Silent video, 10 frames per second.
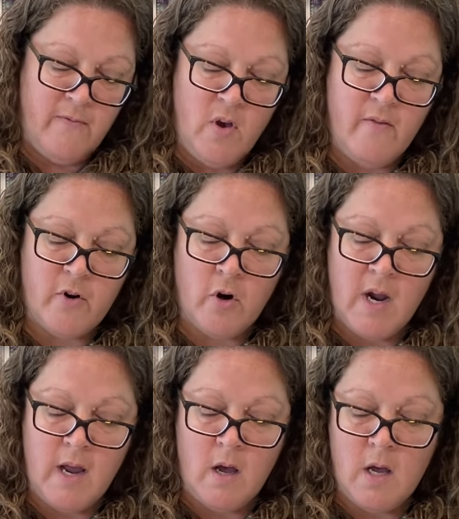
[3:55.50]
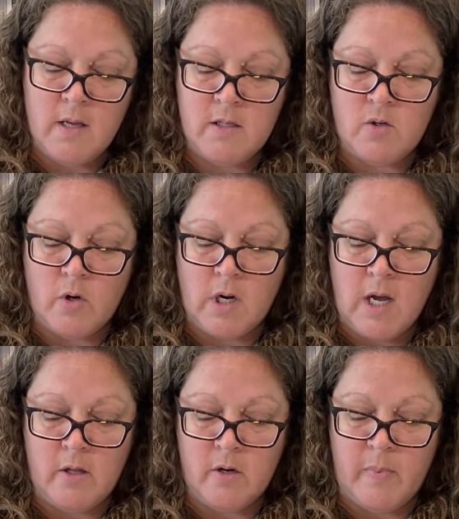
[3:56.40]
you have crayons or
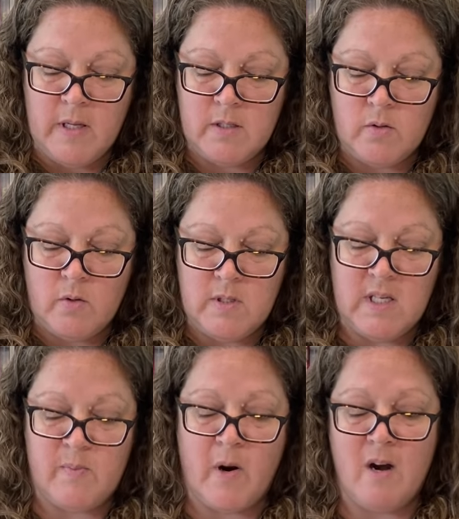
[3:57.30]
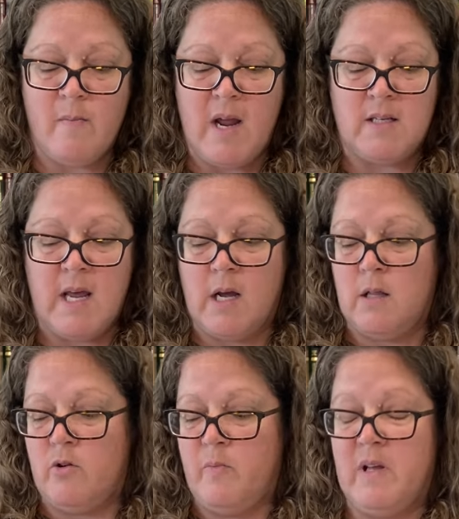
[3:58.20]
colored pencils, this part might take a
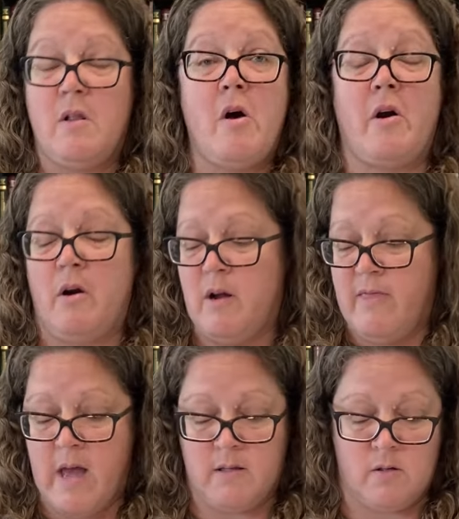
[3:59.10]
little bit longer, and that's